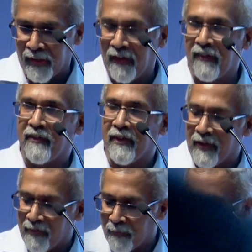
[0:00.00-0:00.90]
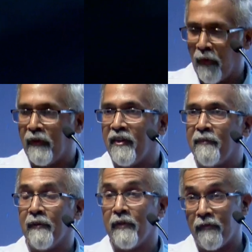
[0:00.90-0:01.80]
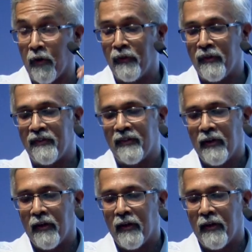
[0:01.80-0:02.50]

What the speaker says: And that is the reason why we found this, but we found this